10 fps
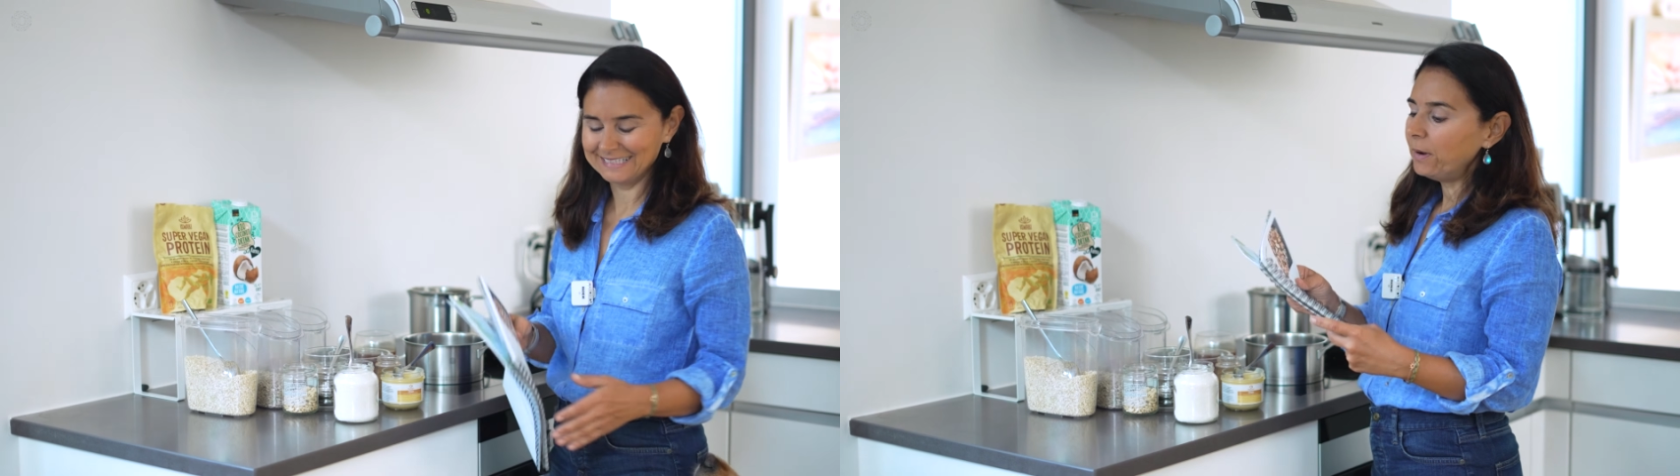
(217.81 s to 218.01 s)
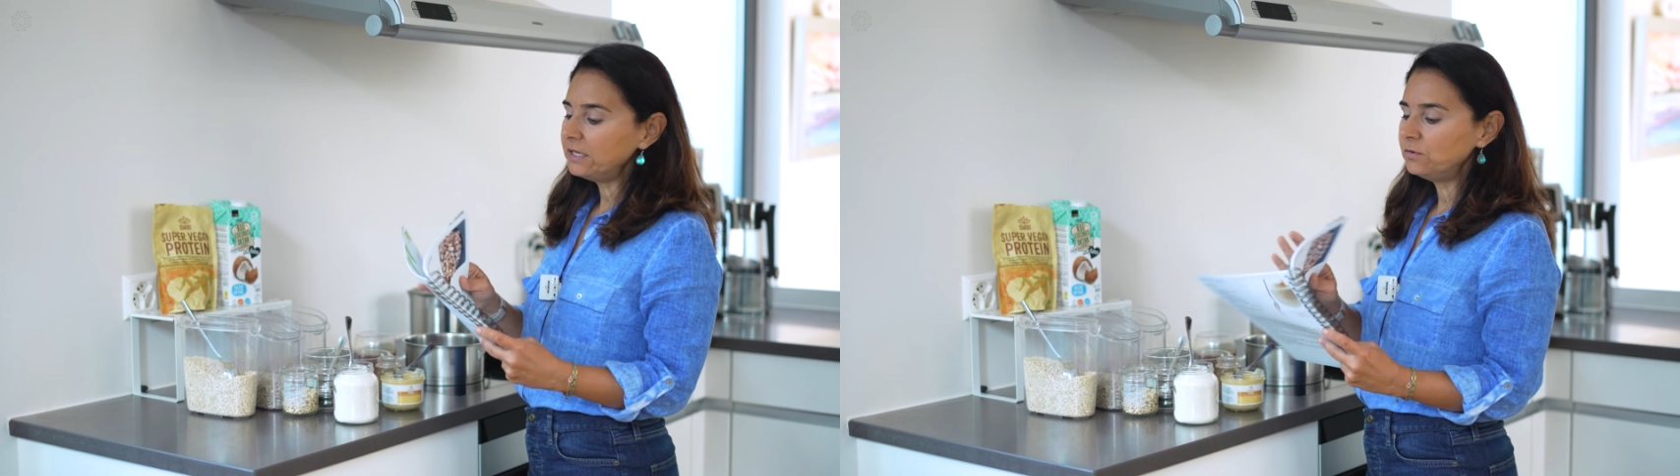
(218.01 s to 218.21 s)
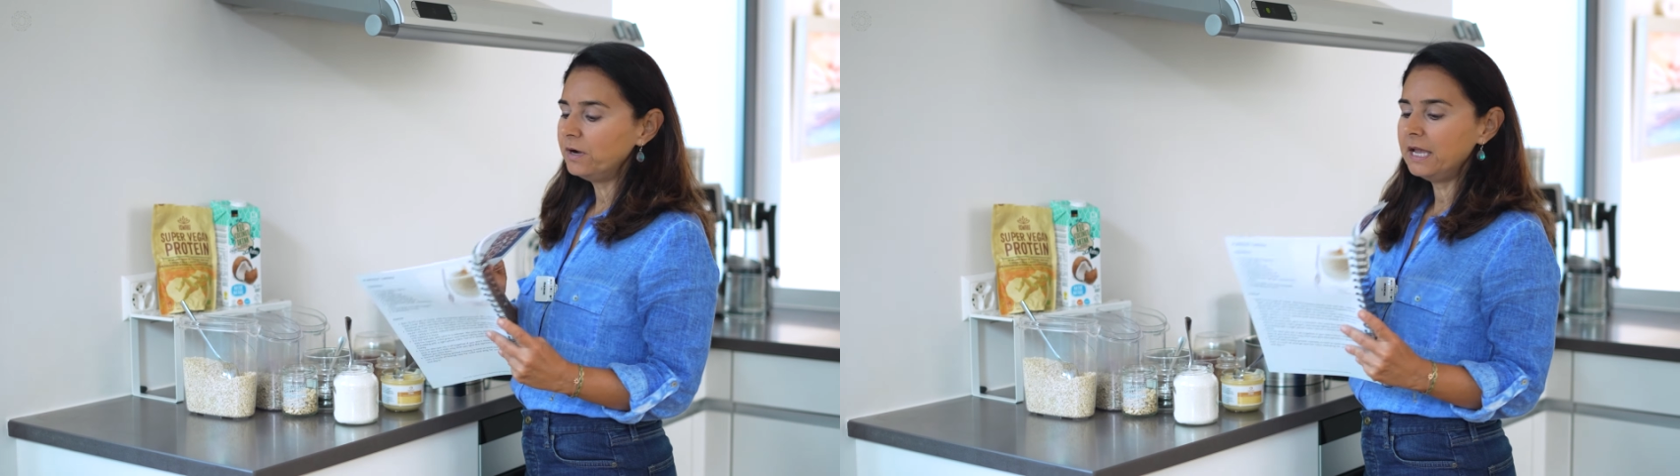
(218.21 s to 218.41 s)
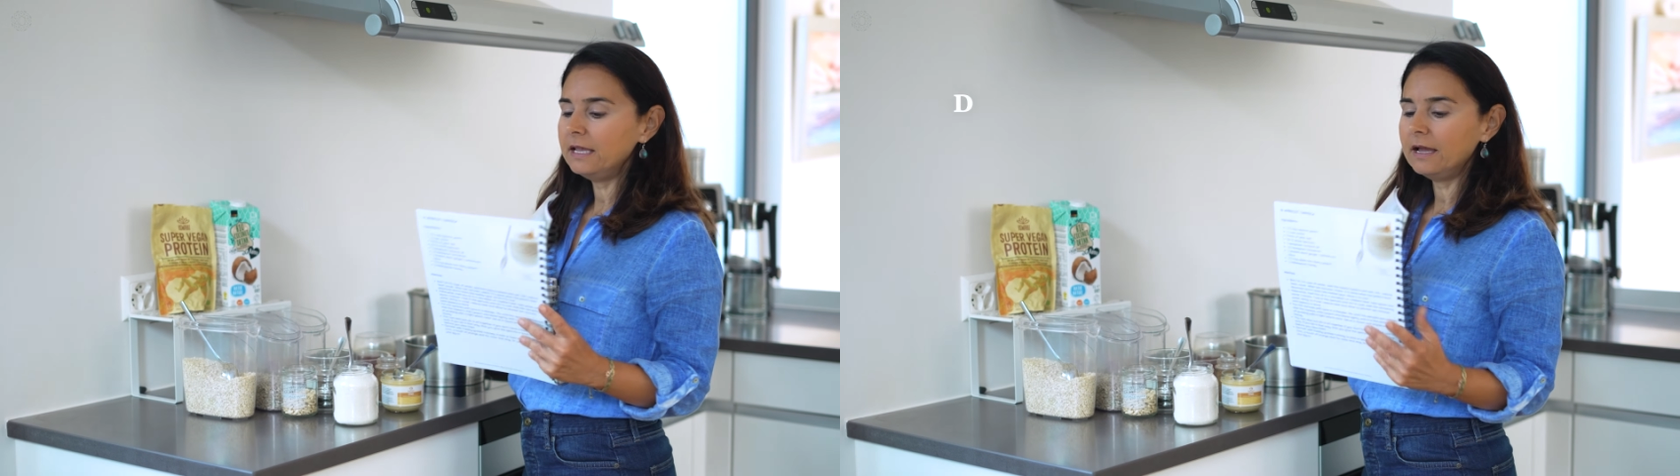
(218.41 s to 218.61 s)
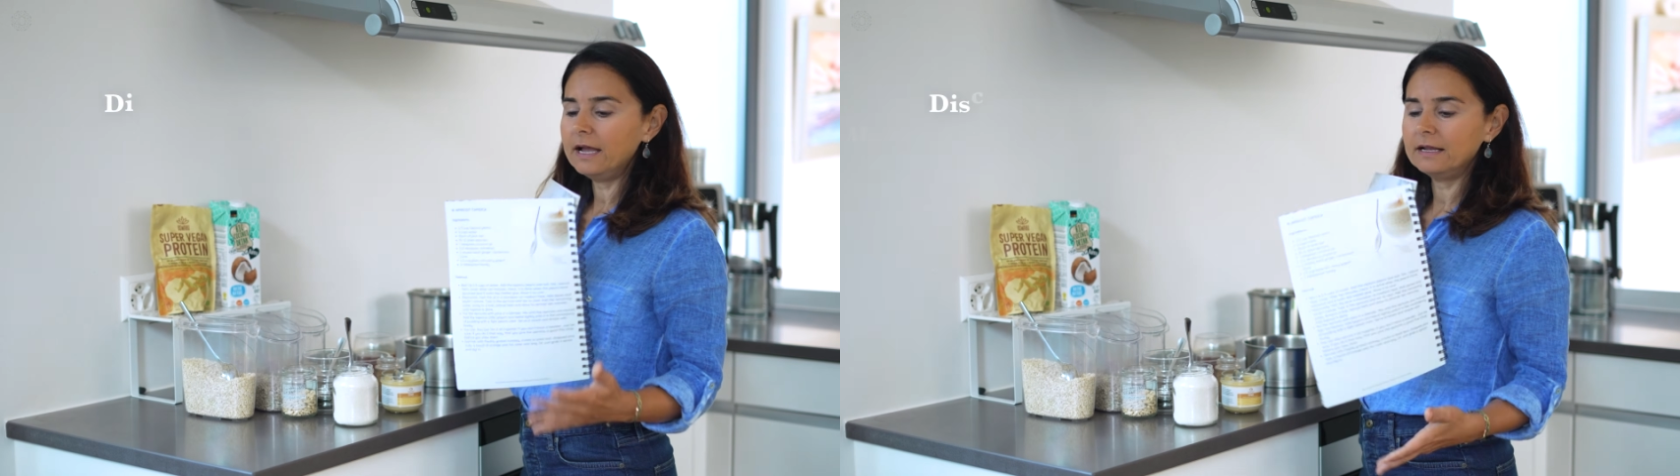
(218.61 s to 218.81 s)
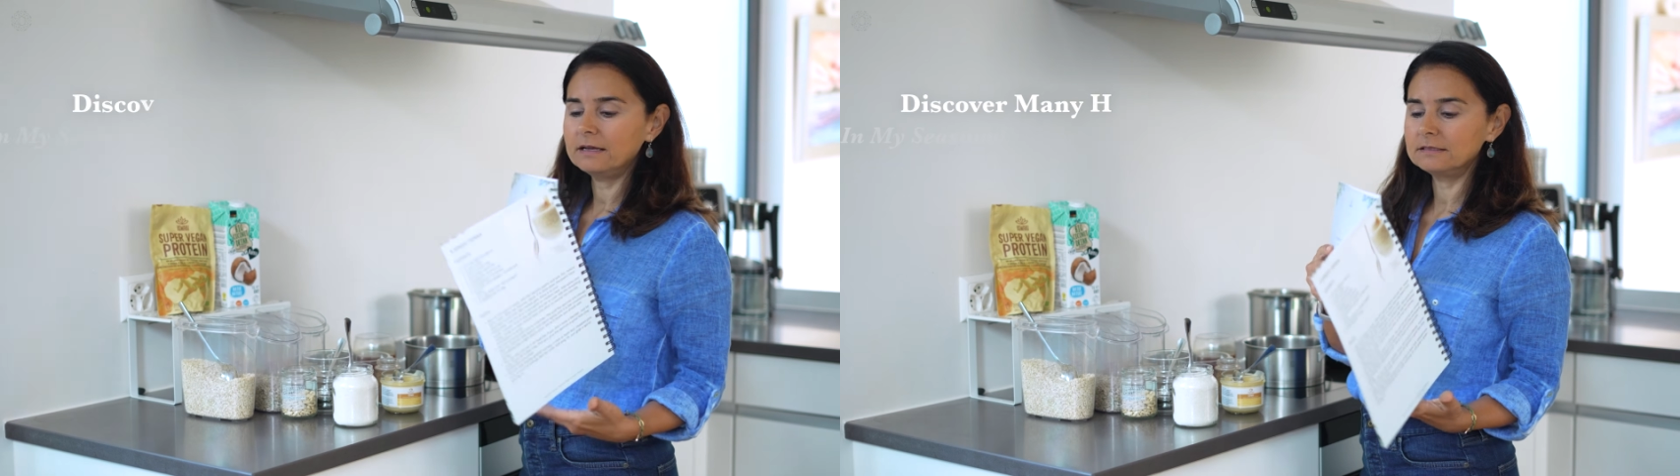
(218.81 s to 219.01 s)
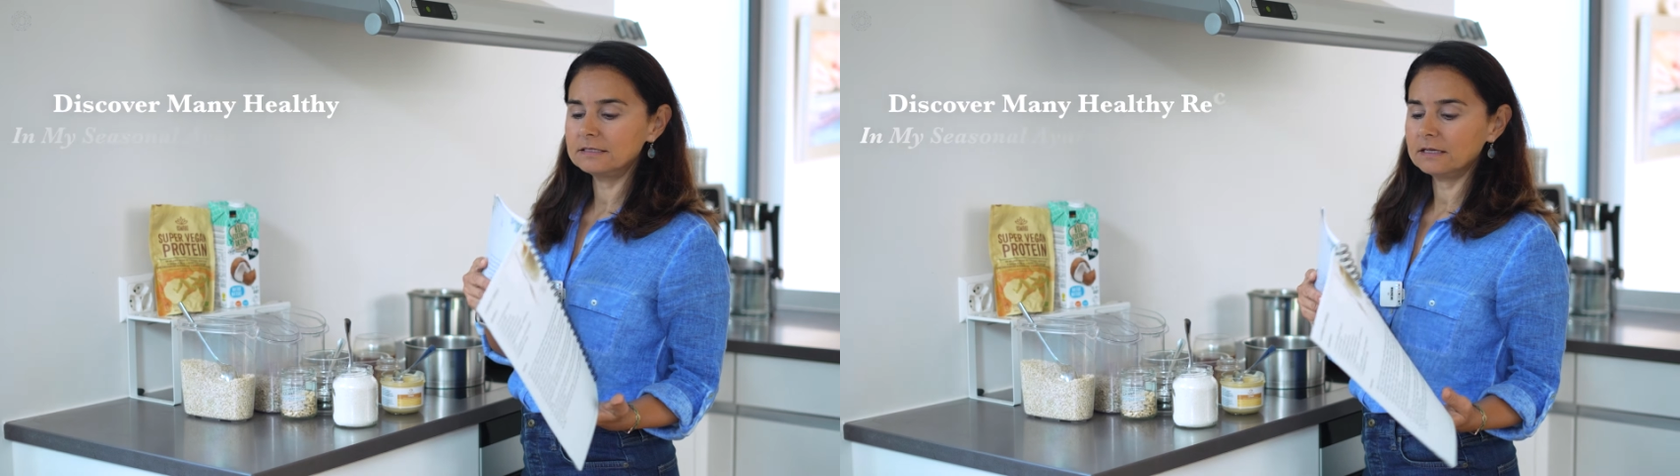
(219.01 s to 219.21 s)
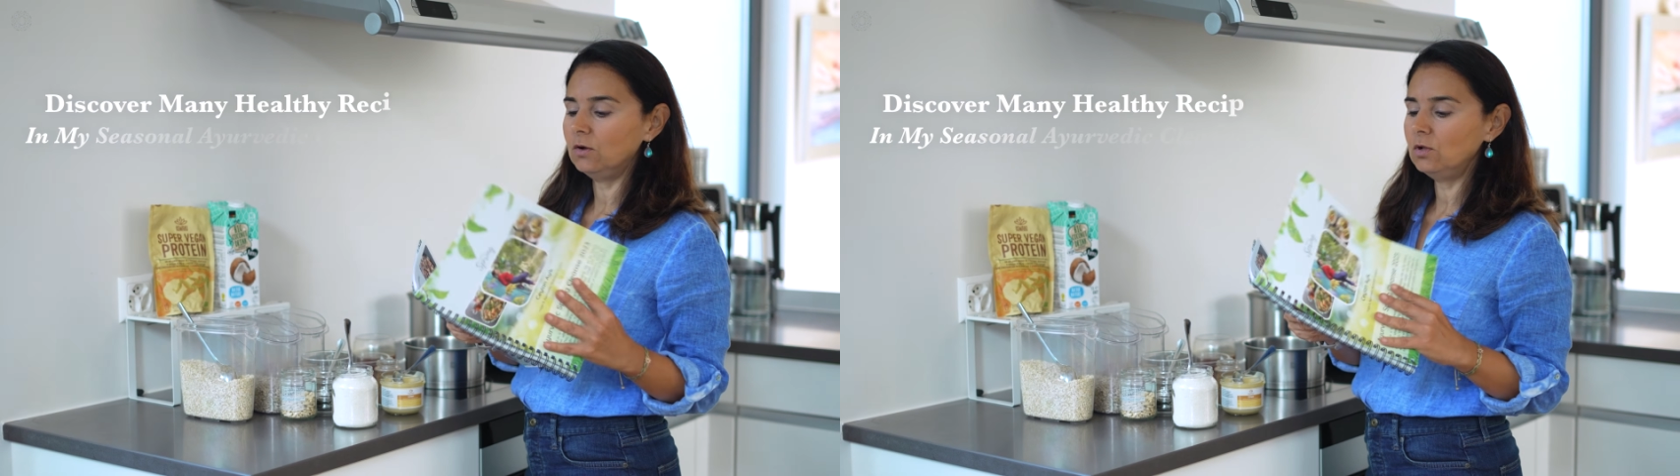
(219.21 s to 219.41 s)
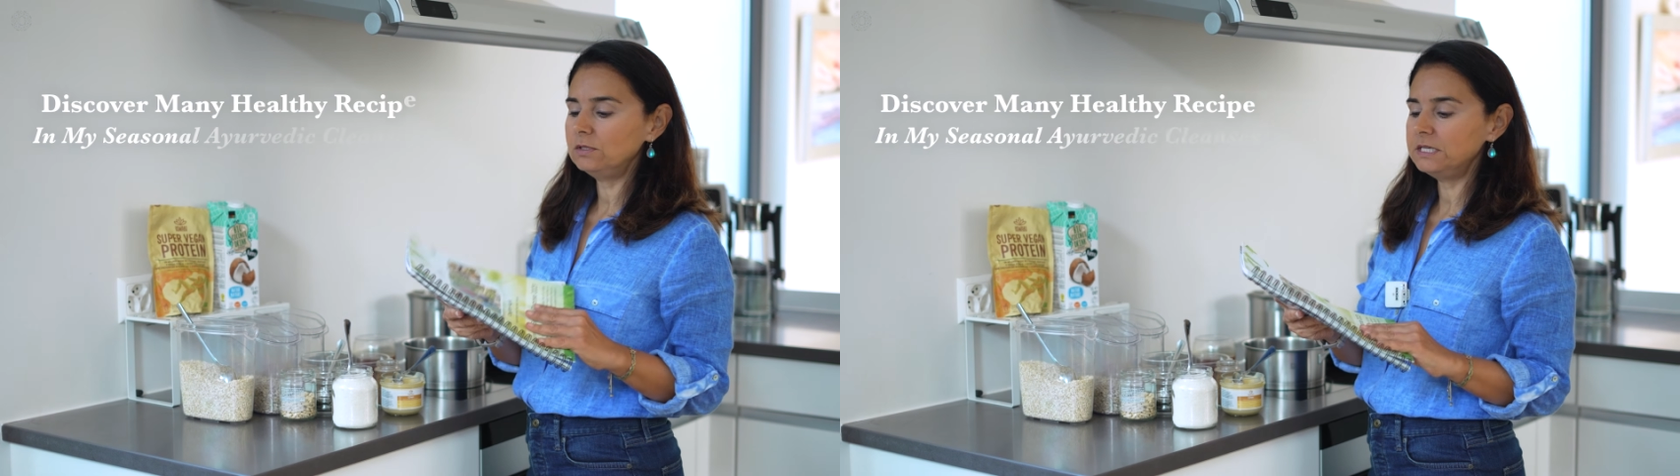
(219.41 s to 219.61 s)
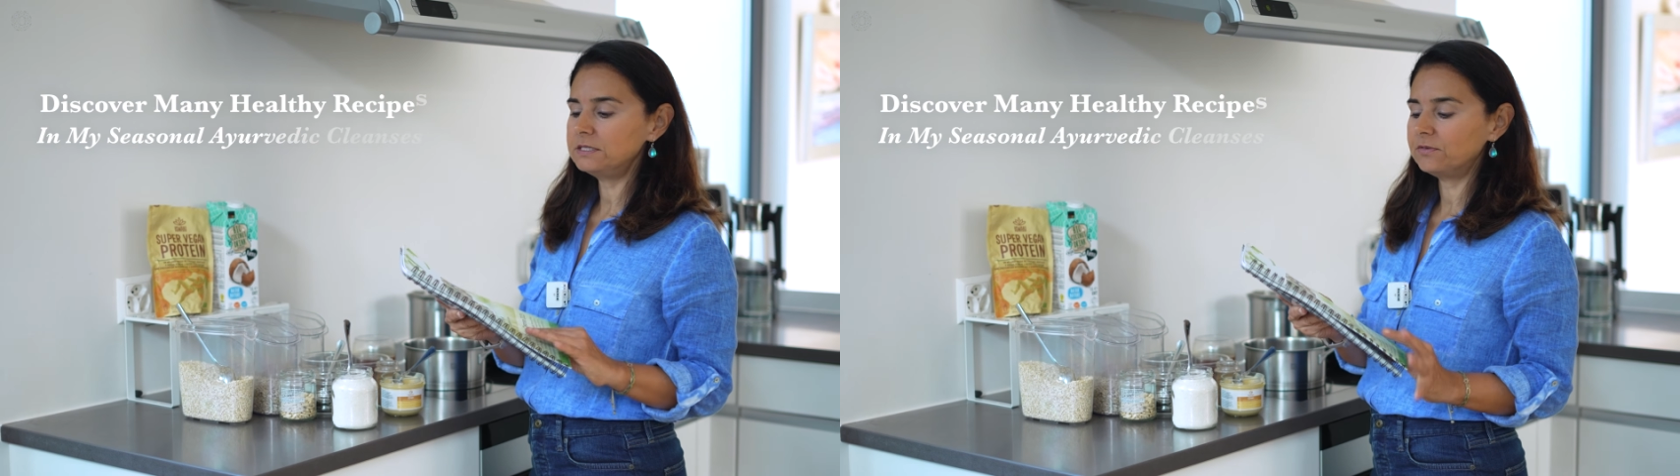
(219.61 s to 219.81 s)
By the way, I got all
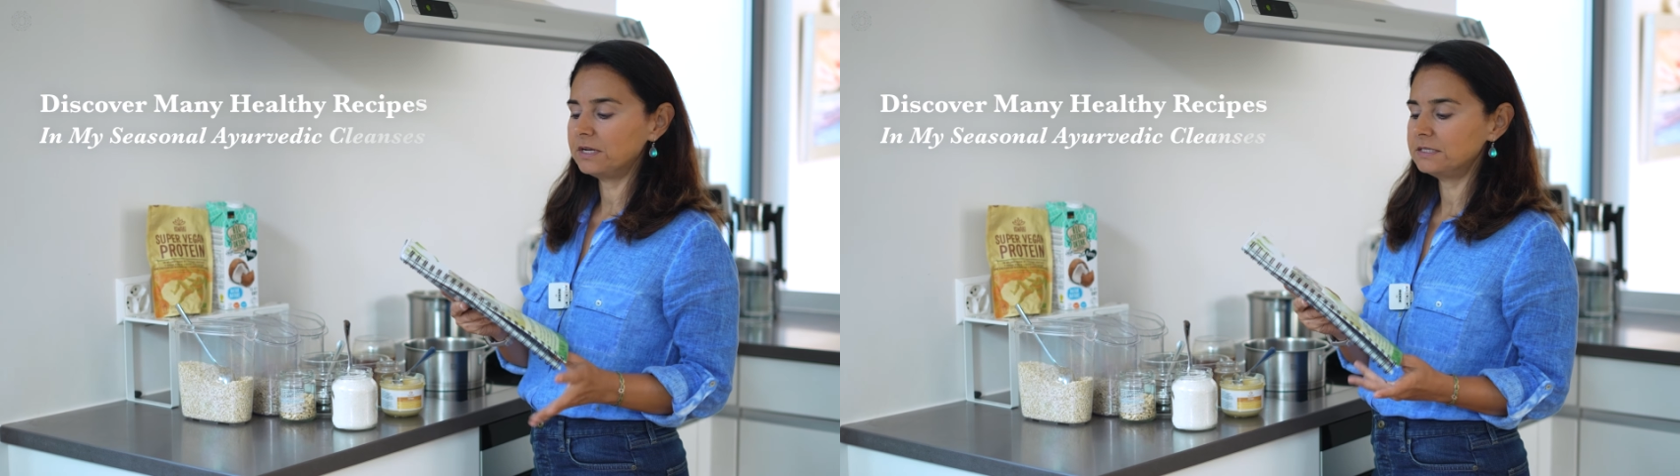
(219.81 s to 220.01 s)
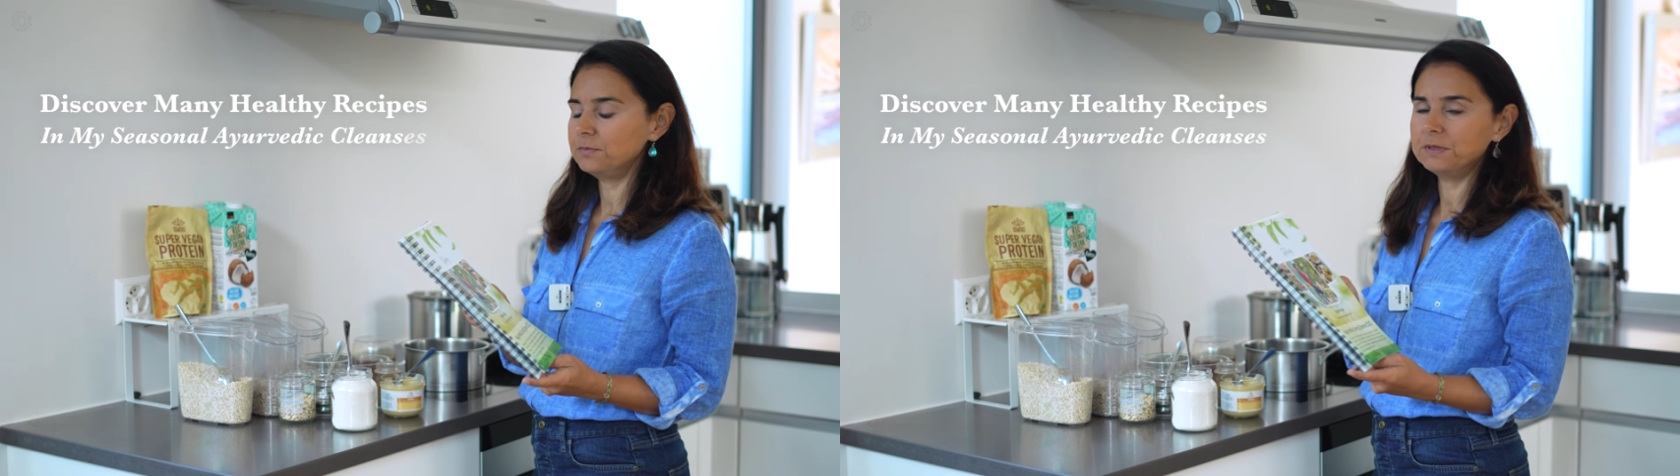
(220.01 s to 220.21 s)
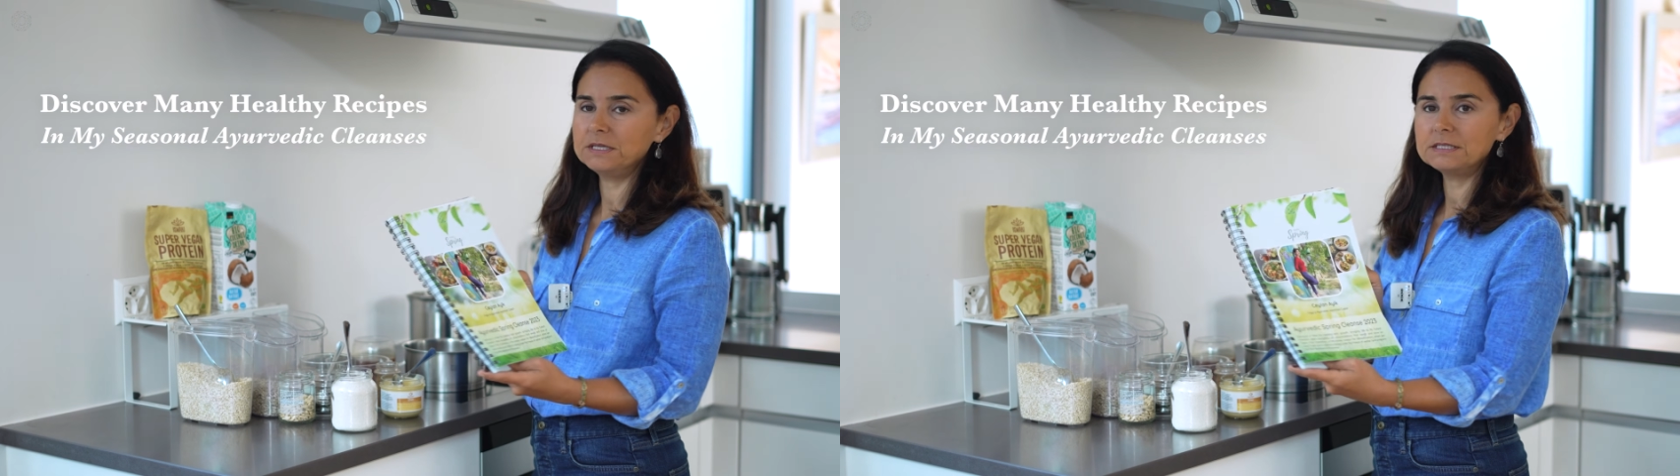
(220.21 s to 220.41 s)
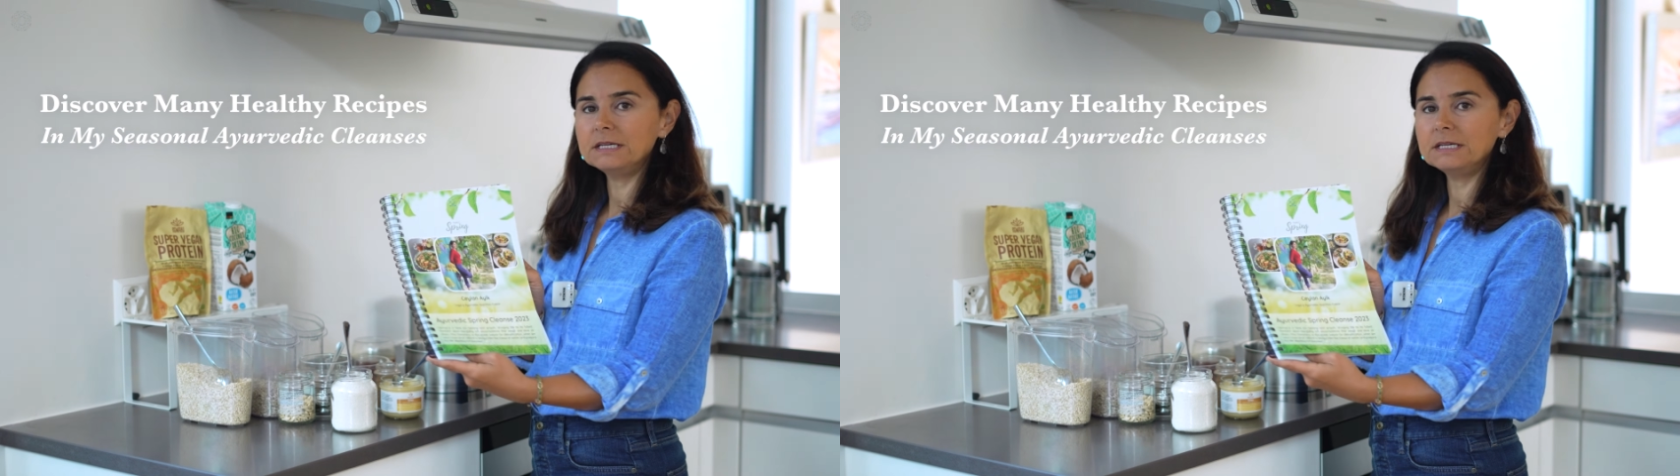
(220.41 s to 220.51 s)
these recipes